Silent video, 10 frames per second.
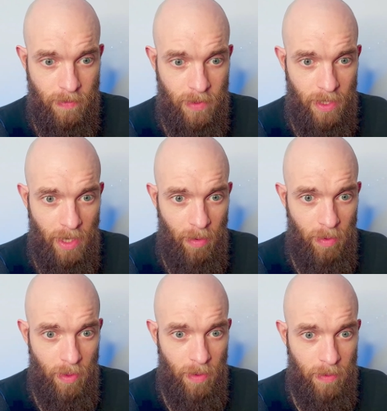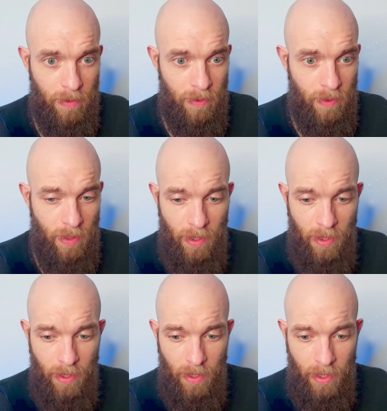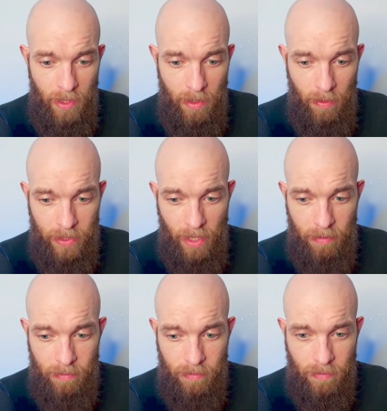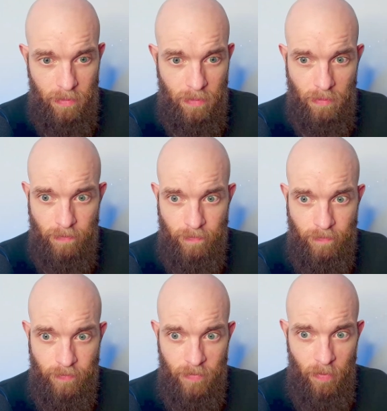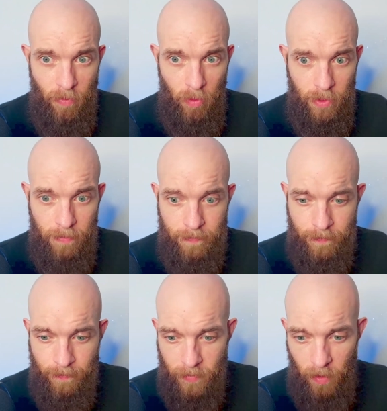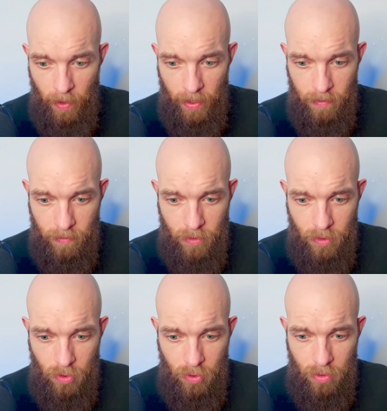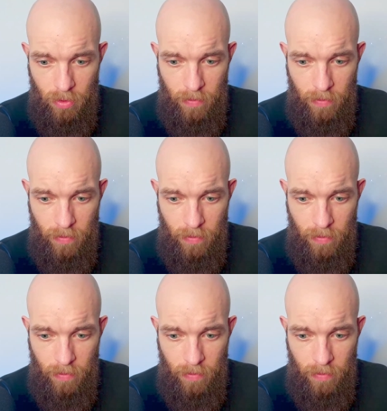in our game folder. All right, just